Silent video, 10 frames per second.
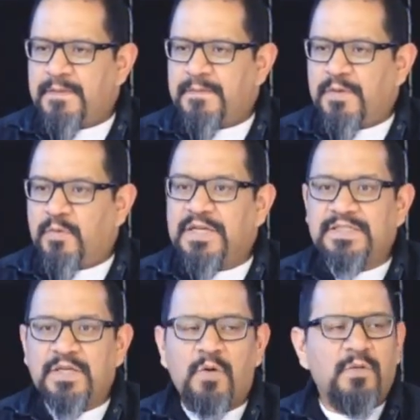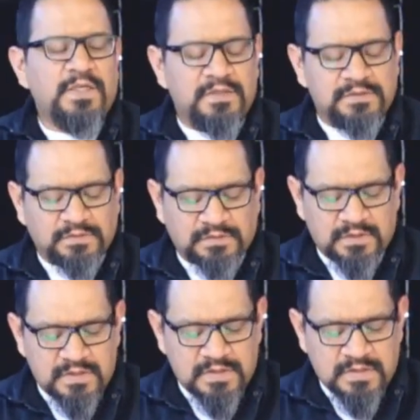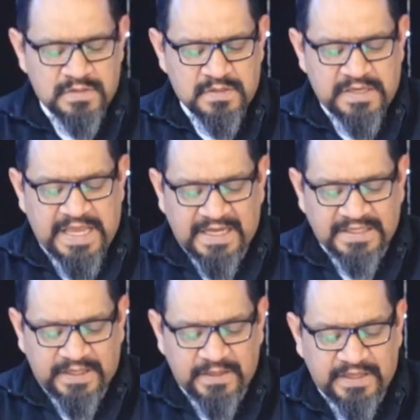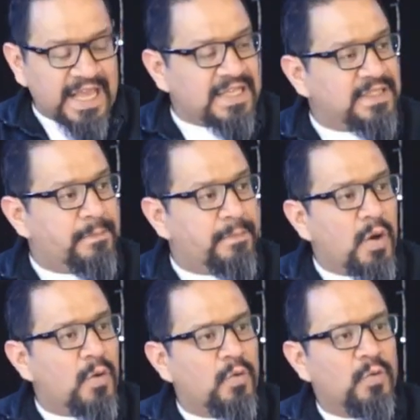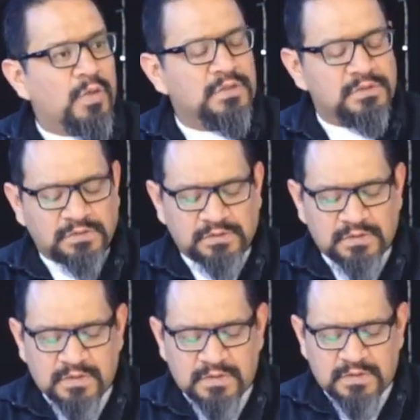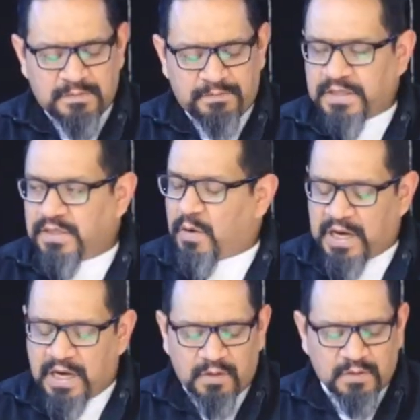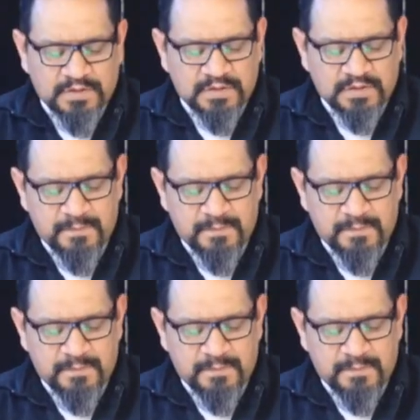But what is he holding? He has, a, he has a bow, but no arrows.